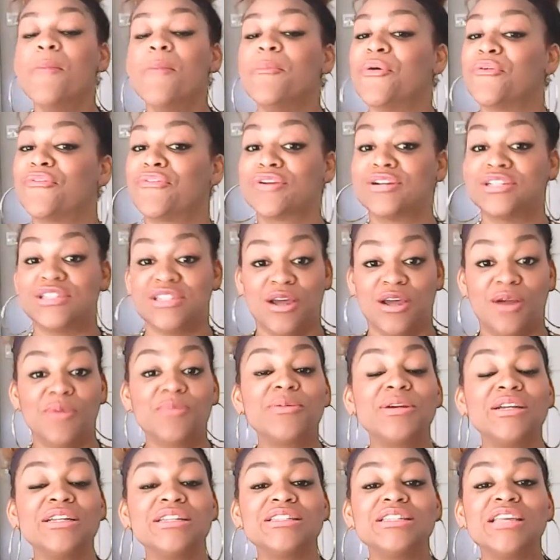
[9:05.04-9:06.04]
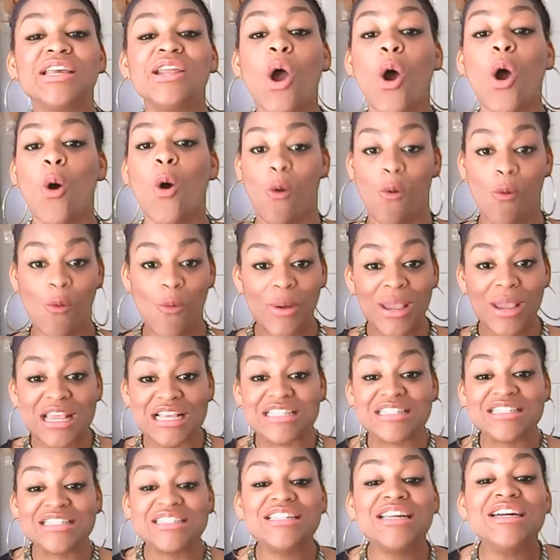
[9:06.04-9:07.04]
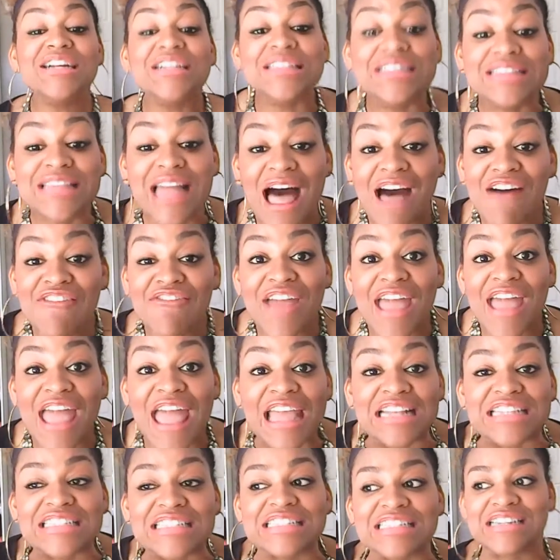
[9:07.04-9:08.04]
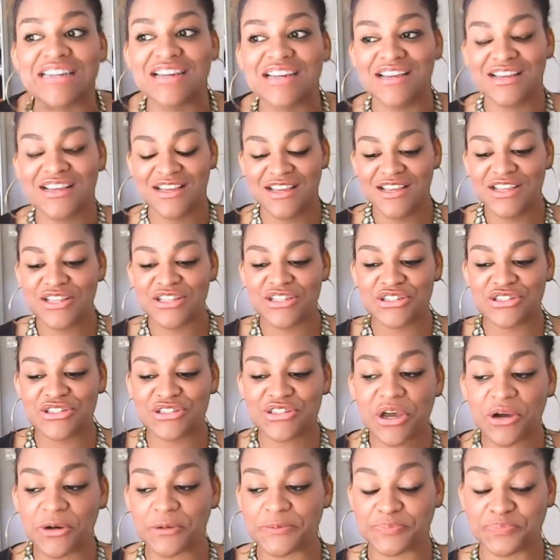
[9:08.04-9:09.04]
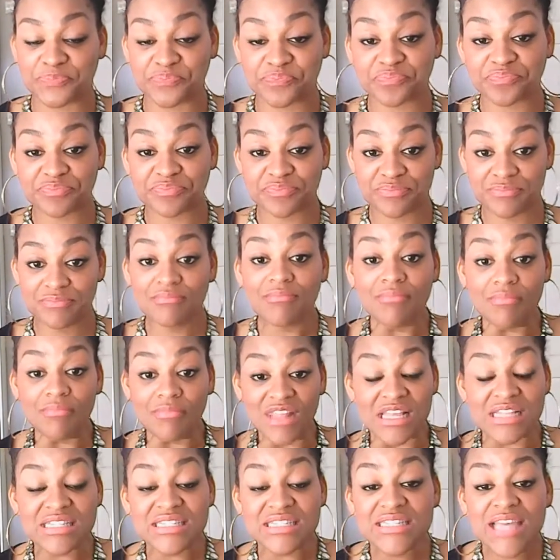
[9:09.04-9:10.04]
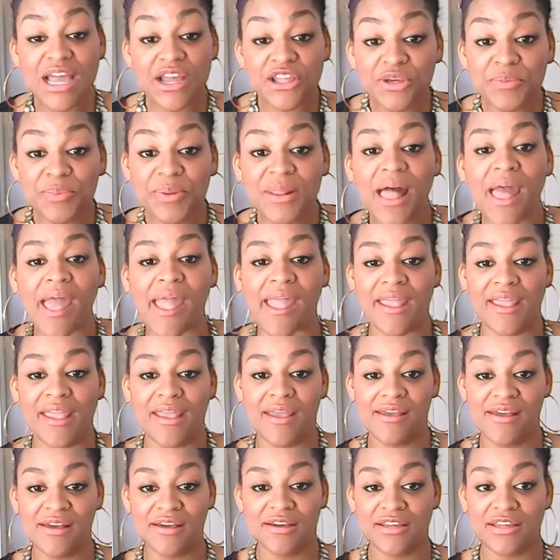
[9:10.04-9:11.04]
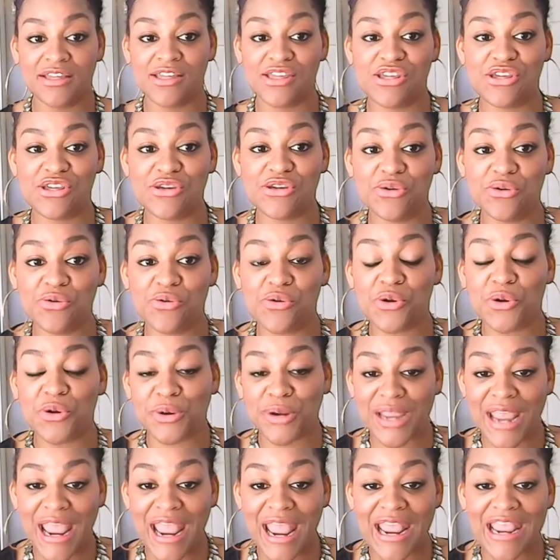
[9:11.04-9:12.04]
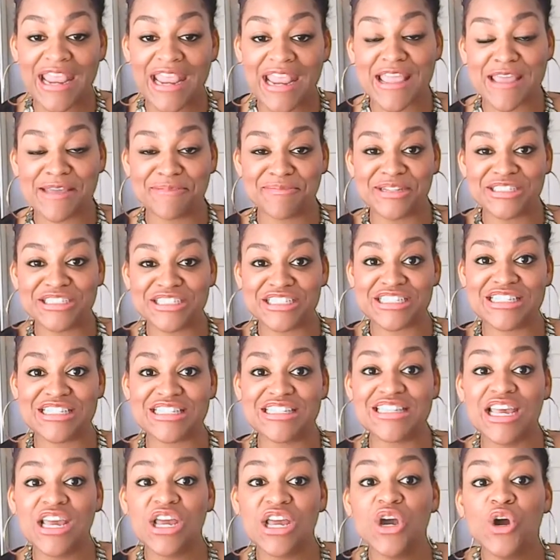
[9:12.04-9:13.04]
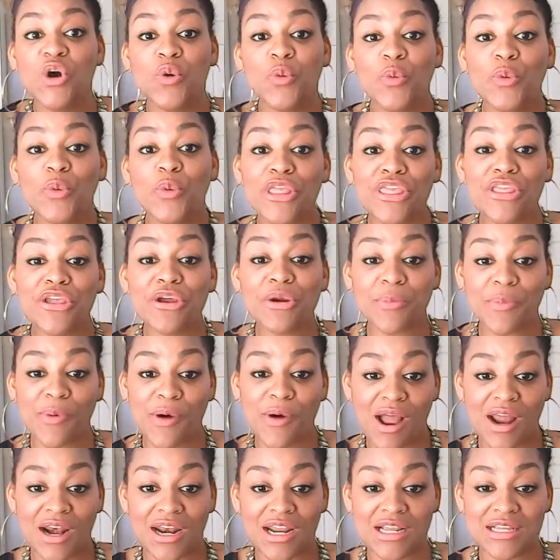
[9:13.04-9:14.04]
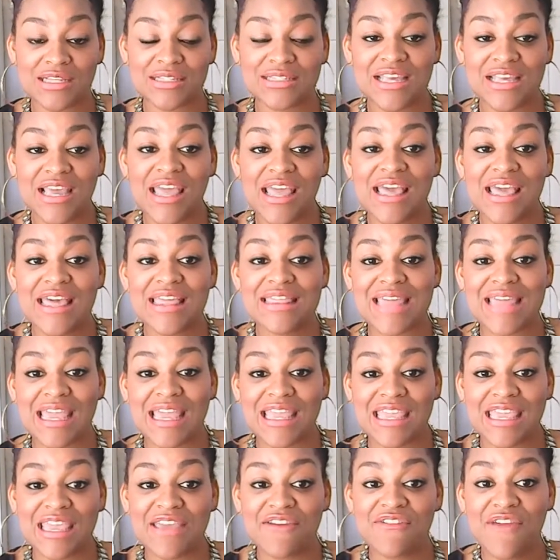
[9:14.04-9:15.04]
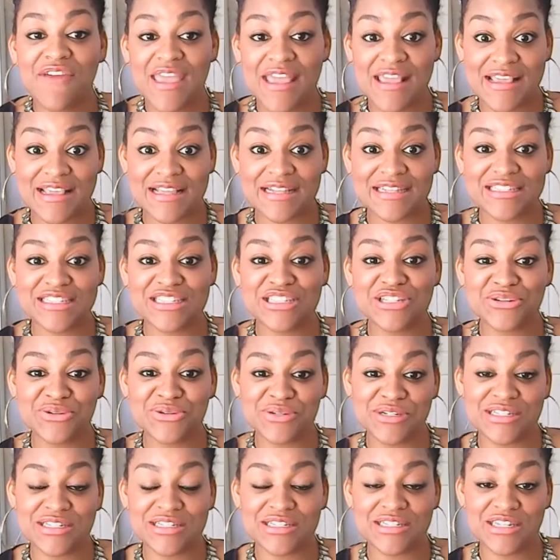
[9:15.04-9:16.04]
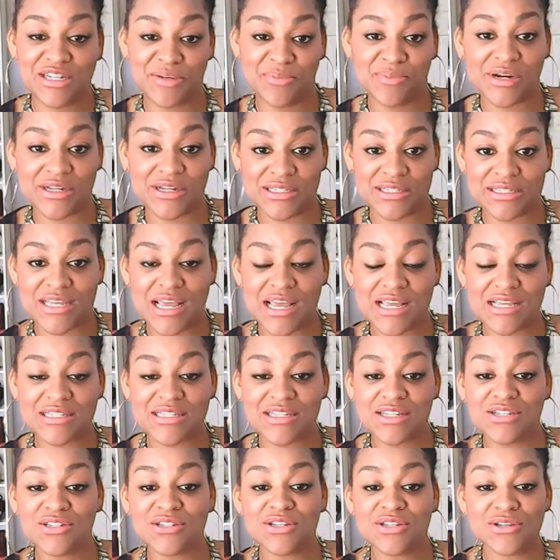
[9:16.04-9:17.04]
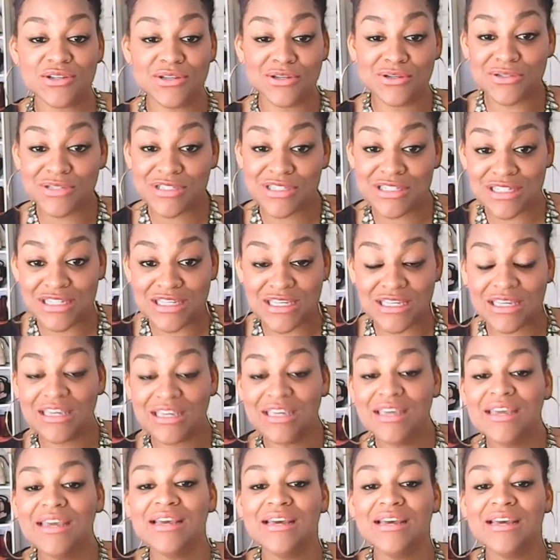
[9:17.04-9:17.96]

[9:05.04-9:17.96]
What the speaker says: but for some reason, we still love it. So, this is how you play. You create images with your products that give hints to a Disney princess. So you'll see,